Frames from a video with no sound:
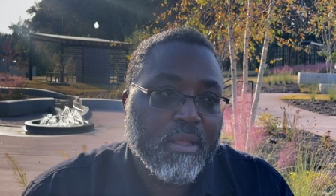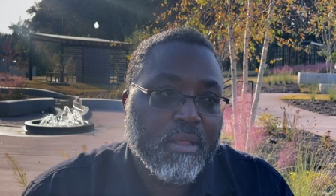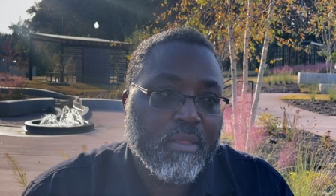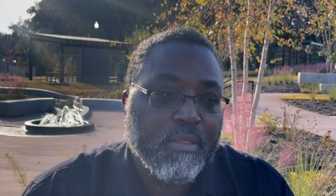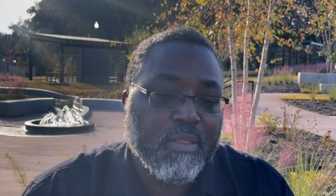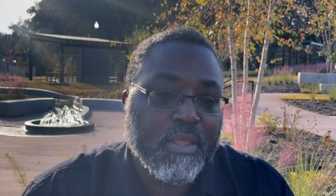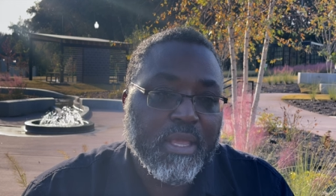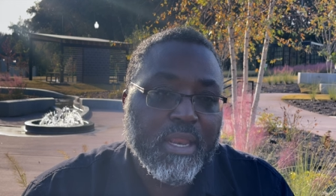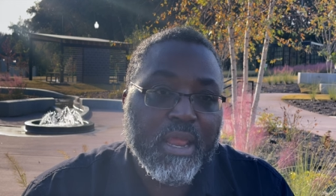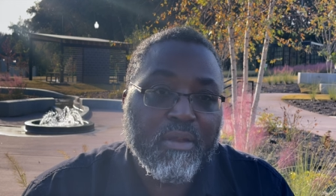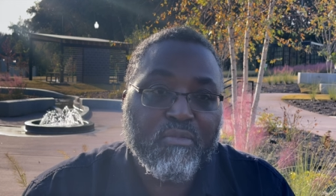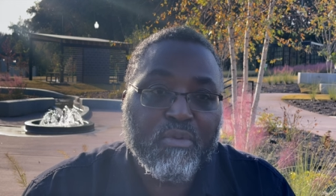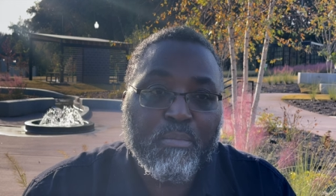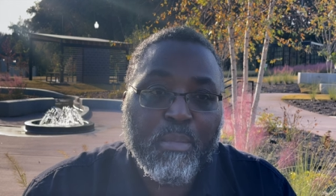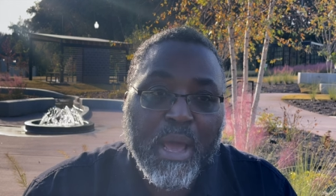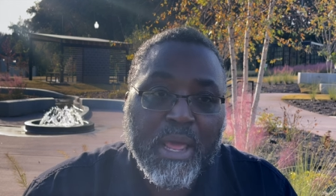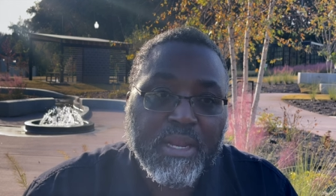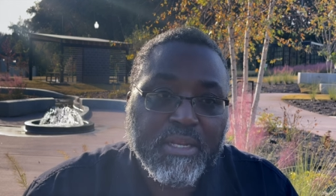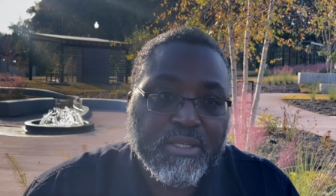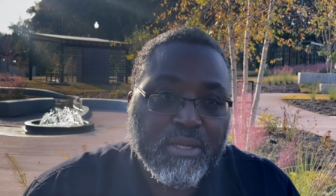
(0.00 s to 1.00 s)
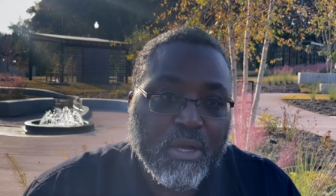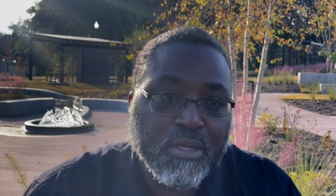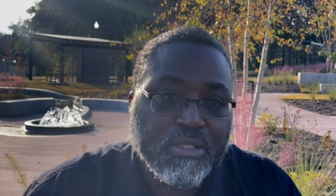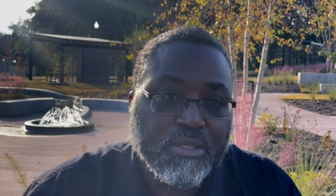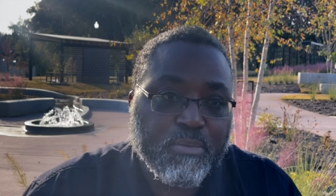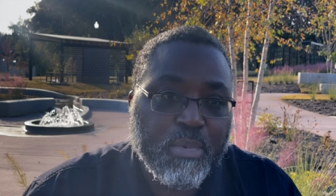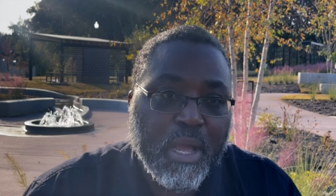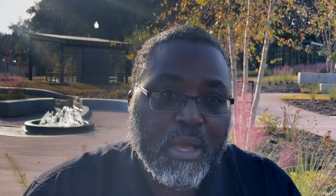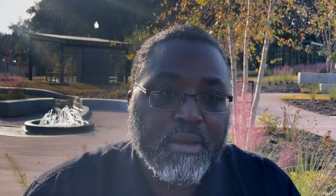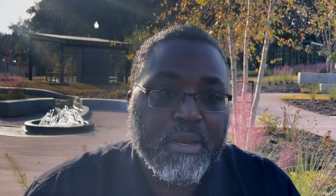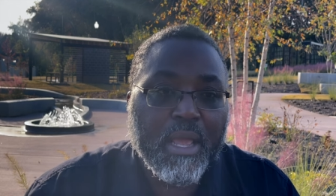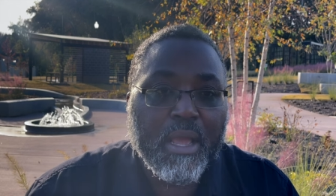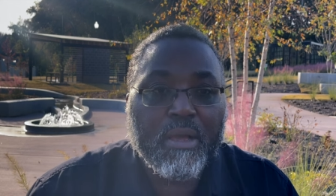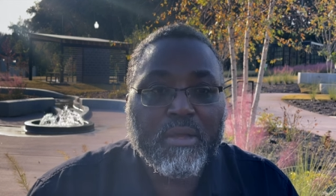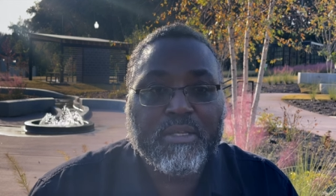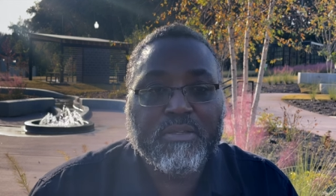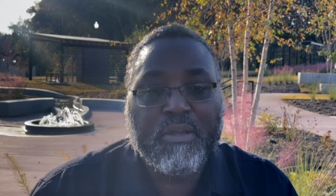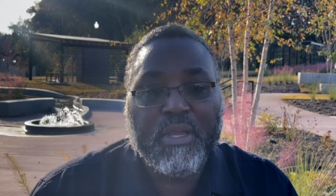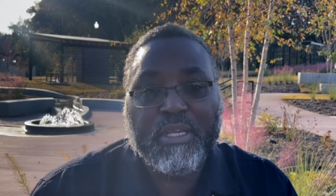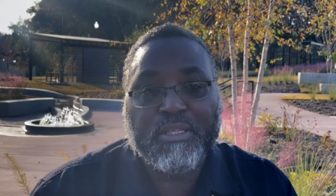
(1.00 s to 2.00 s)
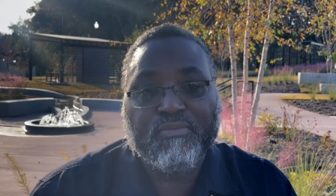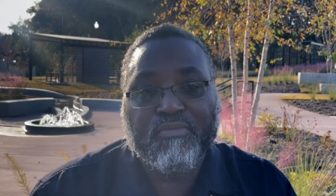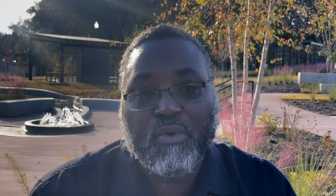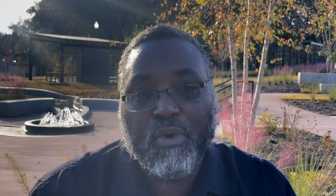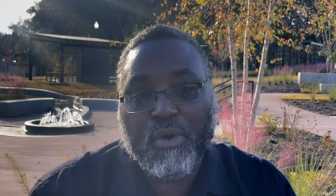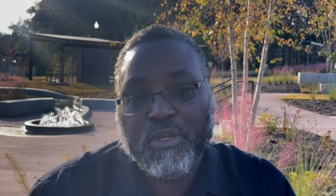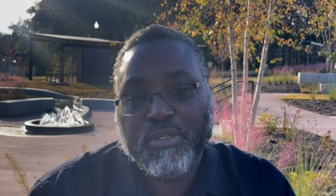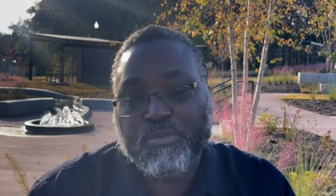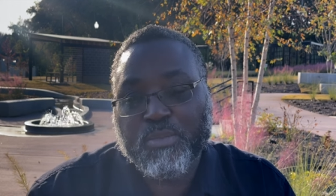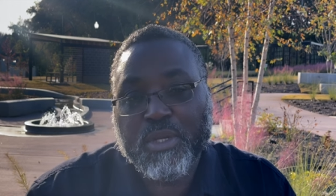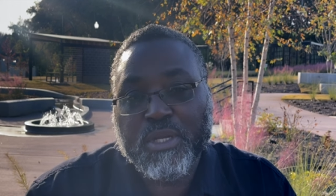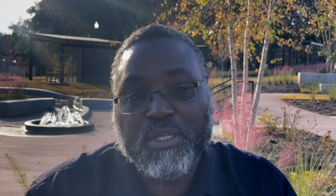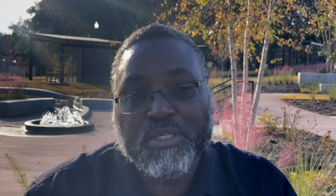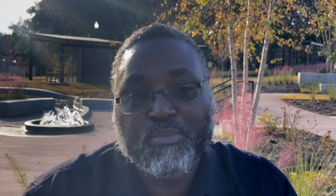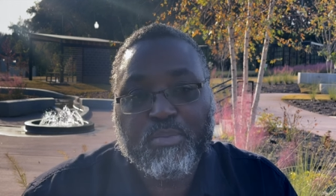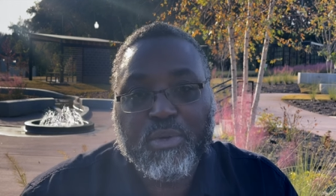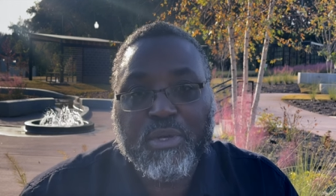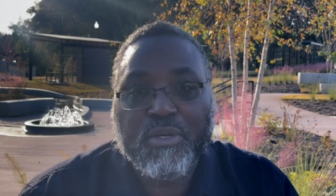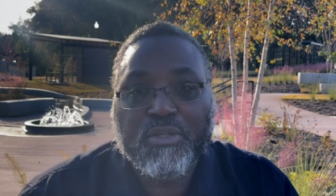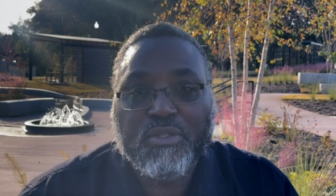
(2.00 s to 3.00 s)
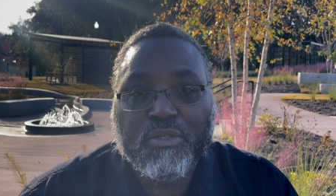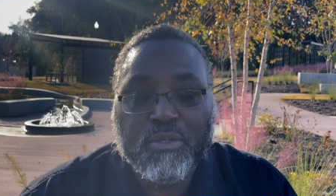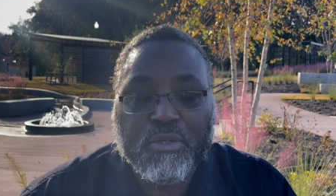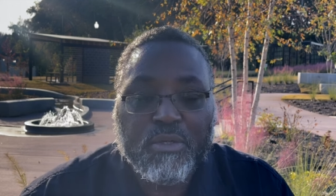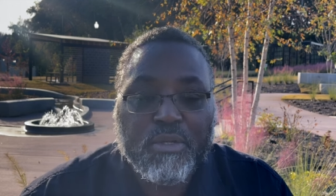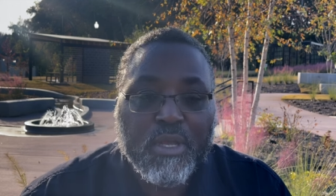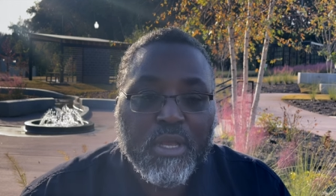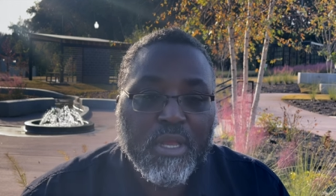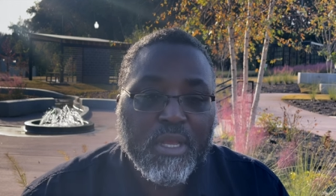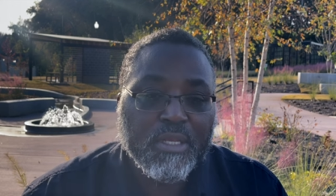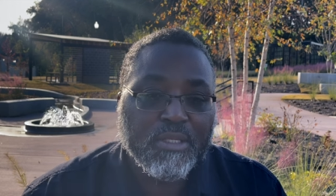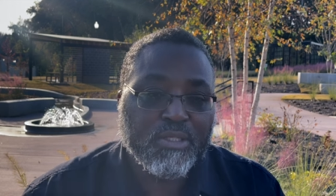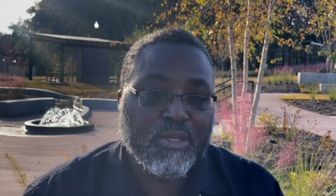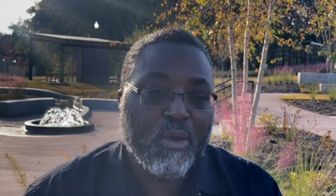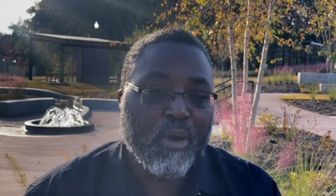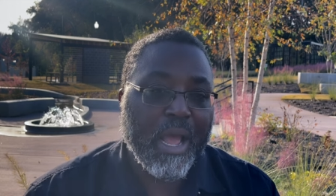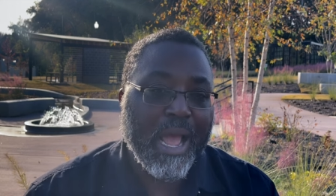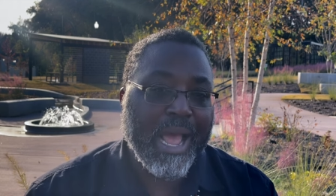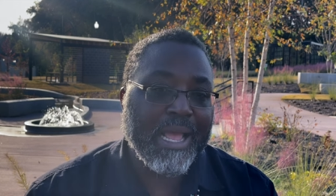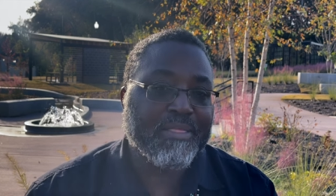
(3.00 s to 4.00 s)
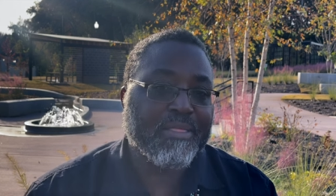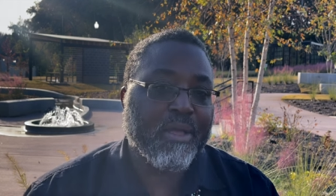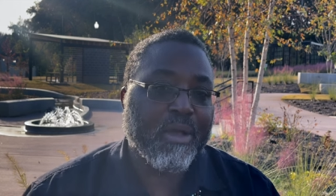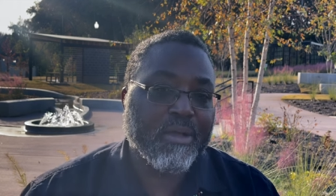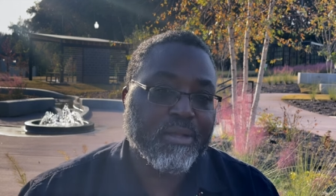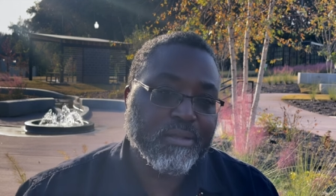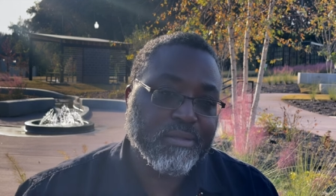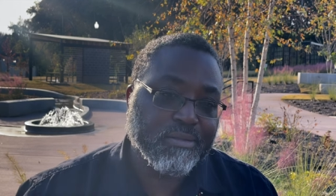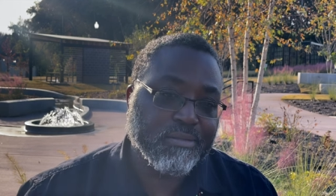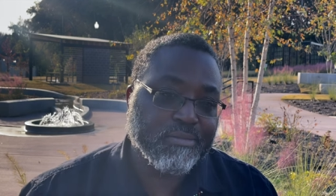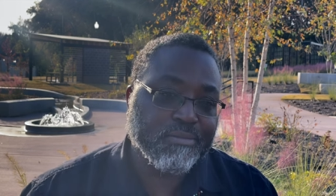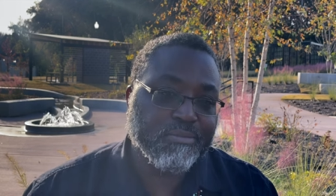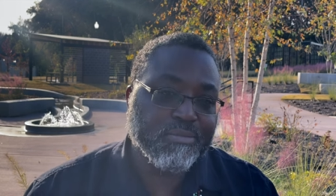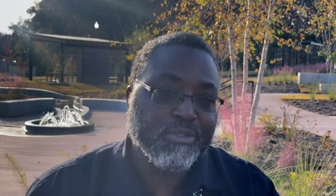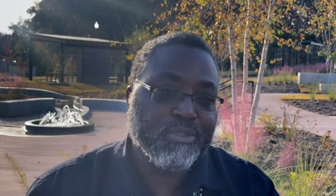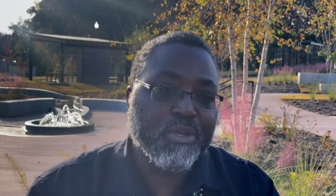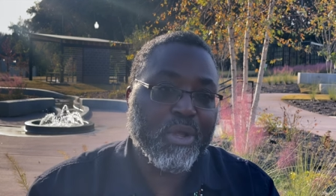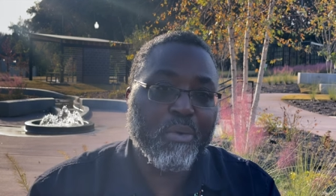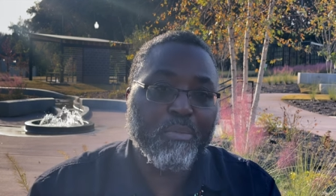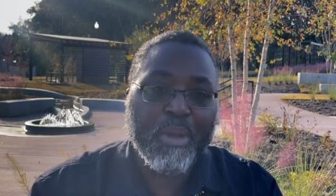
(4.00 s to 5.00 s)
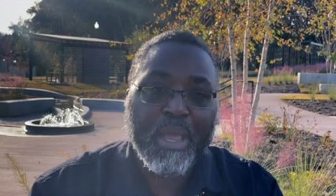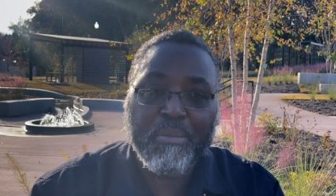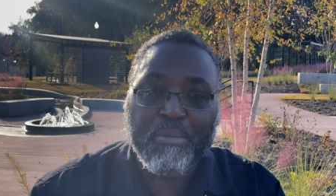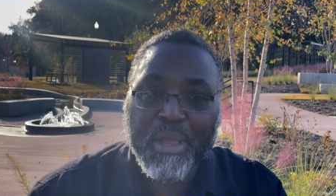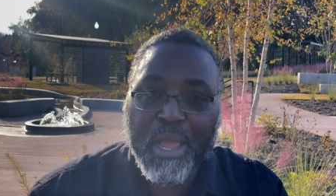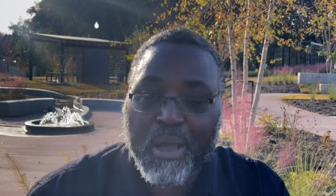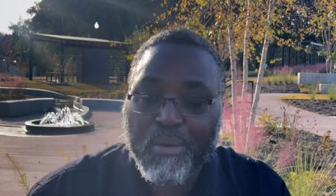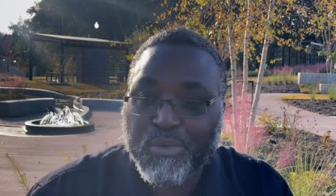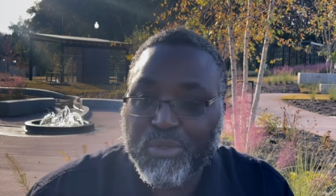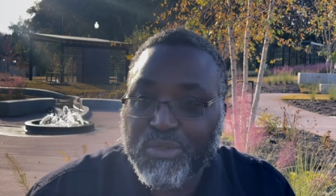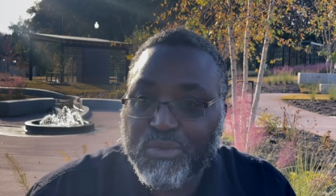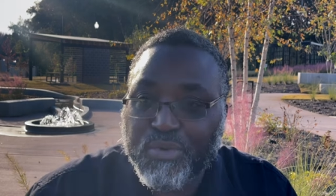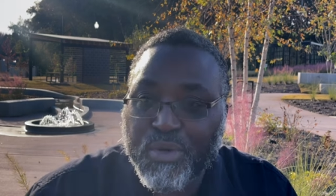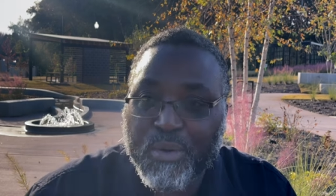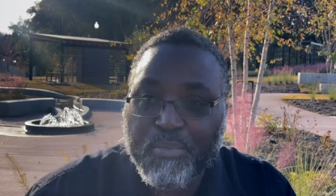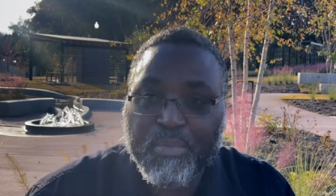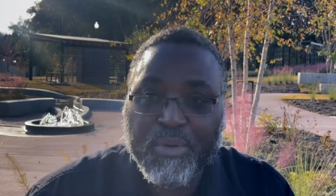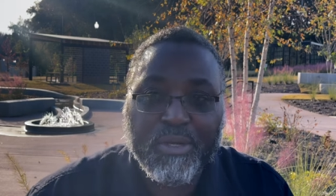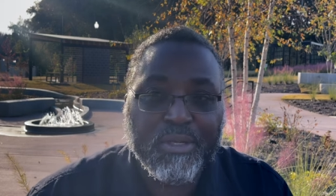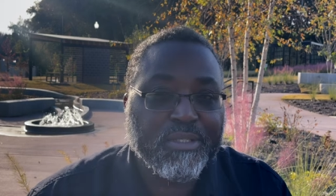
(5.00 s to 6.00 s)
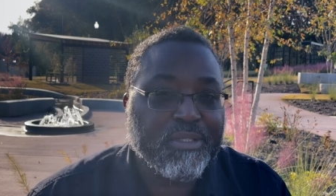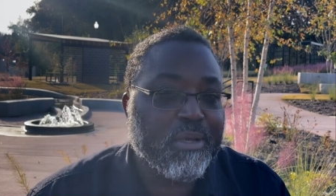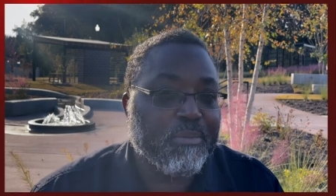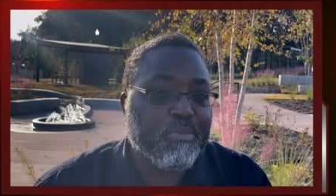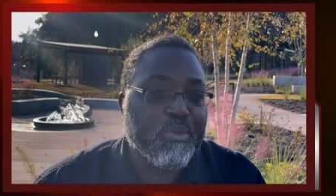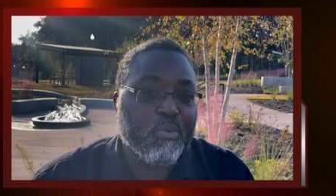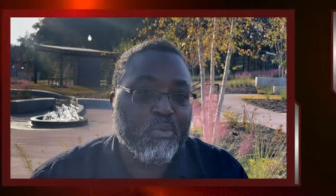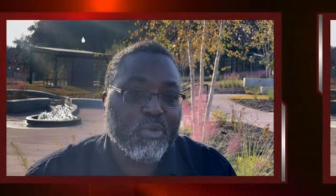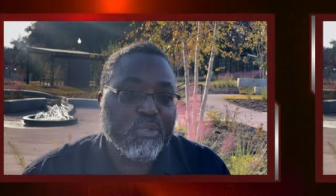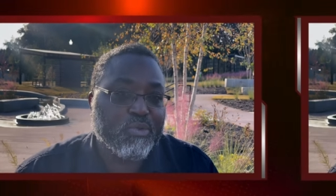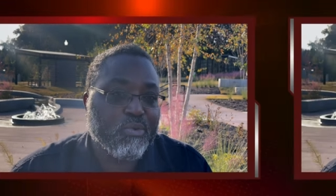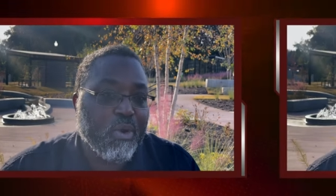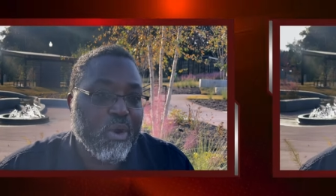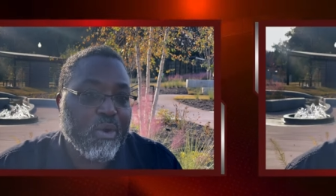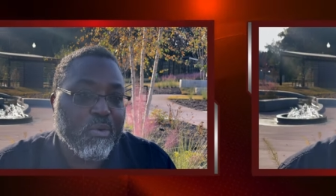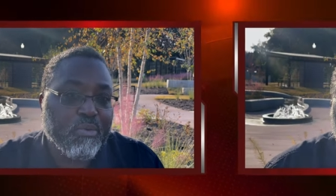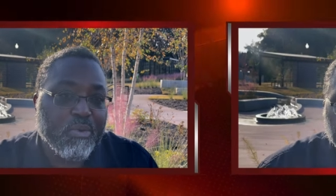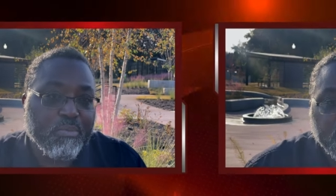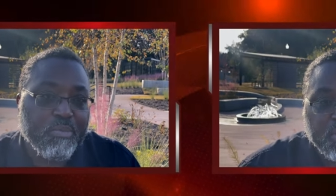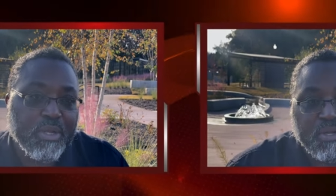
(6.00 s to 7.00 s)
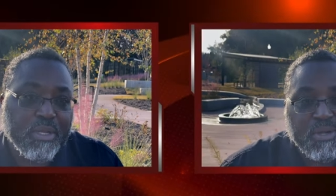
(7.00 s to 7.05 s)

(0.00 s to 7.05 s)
that everybody talks about now as far as being spiritual. So I thought, you know, maybe I was tripping or something was wrong with me,